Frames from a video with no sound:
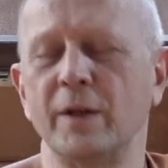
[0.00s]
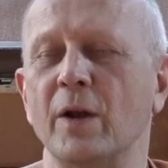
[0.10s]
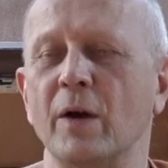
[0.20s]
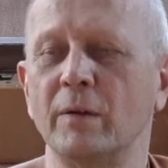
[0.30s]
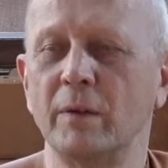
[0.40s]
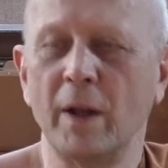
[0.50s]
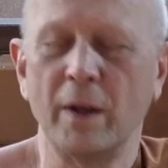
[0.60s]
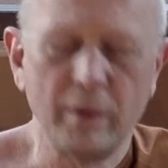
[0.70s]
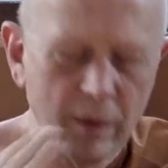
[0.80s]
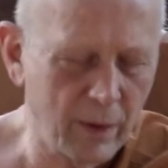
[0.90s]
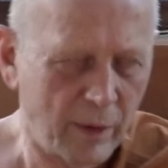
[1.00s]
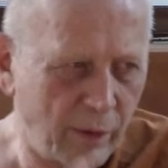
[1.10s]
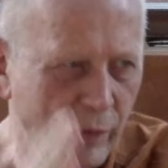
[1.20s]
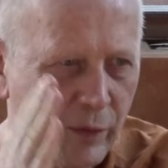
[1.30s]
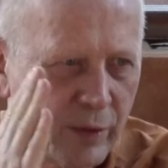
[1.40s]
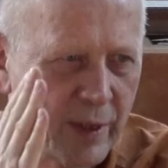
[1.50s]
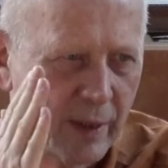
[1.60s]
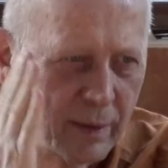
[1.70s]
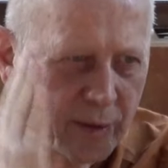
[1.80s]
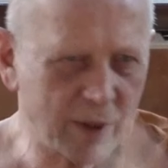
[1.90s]
you know, you said
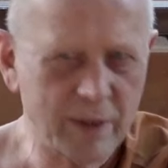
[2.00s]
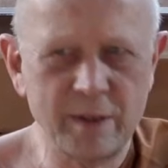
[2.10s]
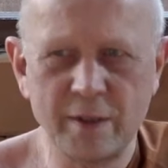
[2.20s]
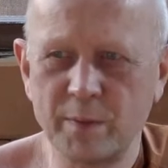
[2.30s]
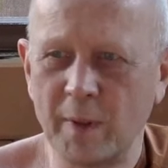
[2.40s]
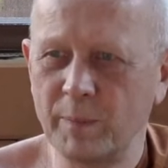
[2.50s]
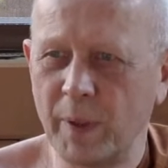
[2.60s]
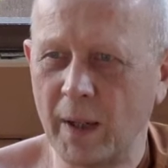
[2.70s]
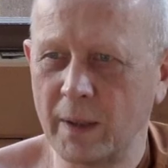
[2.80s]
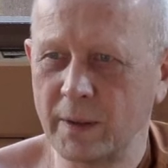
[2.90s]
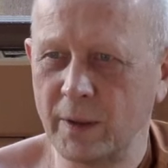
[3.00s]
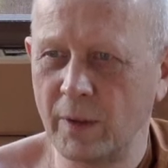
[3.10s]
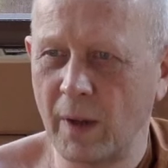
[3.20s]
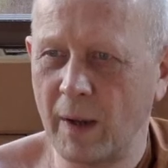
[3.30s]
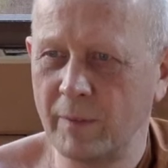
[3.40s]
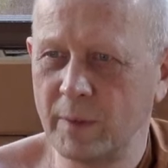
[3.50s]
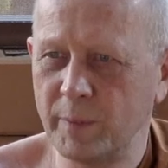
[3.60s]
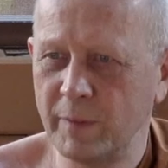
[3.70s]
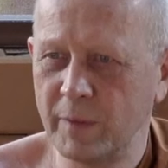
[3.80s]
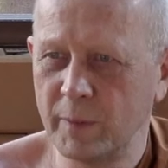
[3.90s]
just this one path, you know, I will
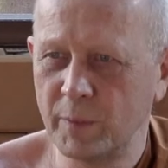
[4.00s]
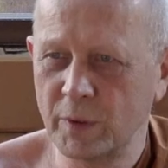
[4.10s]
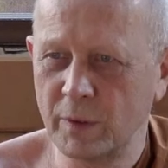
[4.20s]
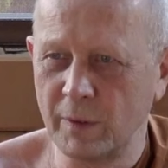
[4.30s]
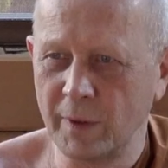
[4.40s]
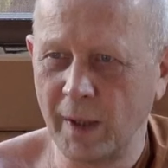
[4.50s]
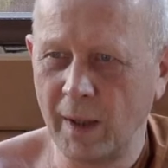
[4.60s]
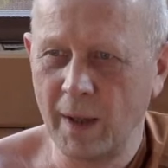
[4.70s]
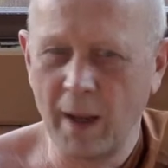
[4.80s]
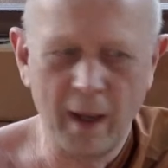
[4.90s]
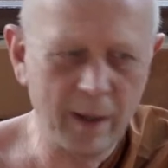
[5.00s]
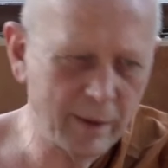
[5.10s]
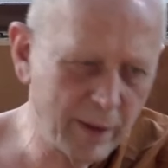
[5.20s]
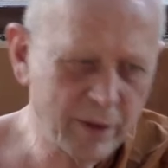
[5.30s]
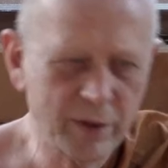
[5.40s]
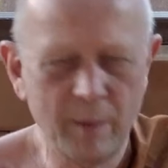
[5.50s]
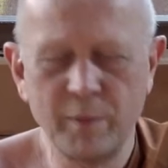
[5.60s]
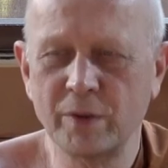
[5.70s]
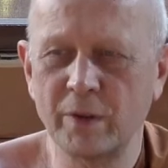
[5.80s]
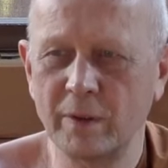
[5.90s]
be with the Buddha. Yeah, and each time
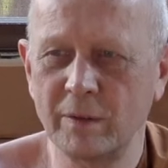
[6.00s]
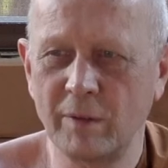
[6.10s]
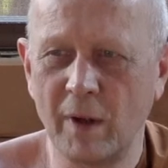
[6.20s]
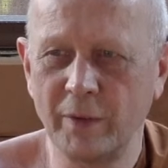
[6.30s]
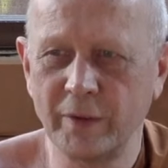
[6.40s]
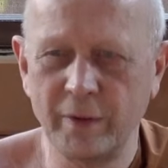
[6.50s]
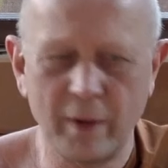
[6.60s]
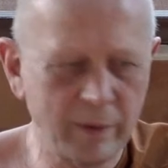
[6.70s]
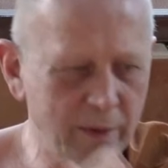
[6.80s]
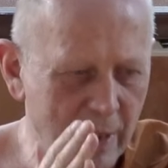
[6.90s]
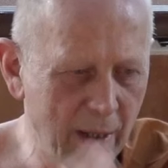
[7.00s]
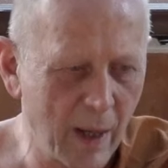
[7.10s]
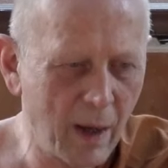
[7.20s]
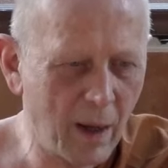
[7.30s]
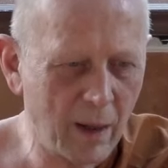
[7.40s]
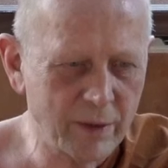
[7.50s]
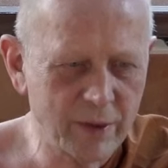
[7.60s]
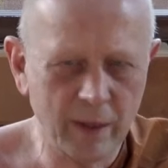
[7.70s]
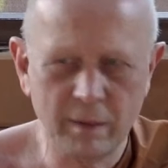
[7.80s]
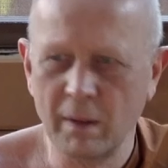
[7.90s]
you turn around, you know, you say, ah,
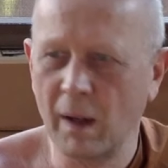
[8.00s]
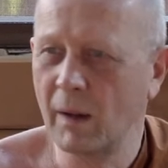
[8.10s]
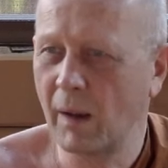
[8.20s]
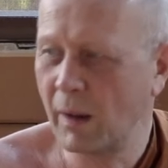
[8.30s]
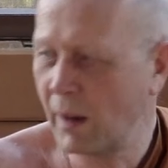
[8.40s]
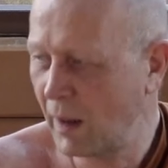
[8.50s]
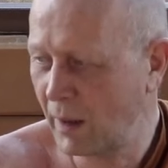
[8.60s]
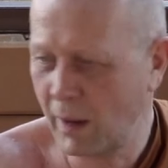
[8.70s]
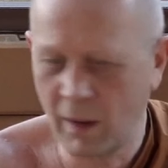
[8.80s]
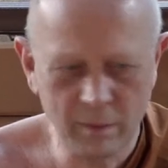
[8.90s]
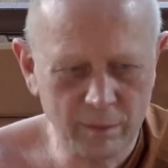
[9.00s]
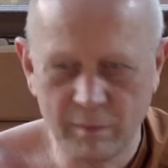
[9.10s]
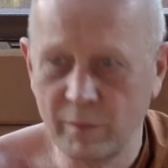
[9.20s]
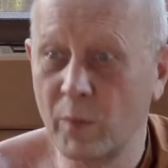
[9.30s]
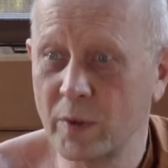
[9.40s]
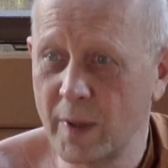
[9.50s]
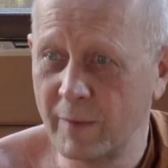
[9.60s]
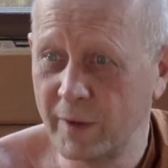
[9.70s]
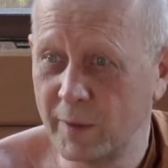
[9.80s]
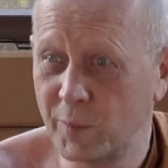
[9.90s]
check, how, how, how was I
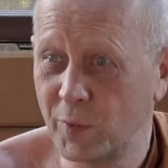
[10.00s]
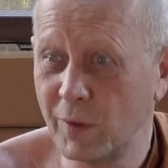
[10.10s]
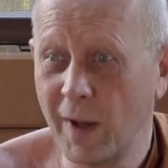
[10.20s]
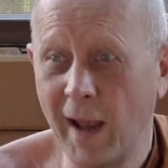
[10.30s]
with the Buddha?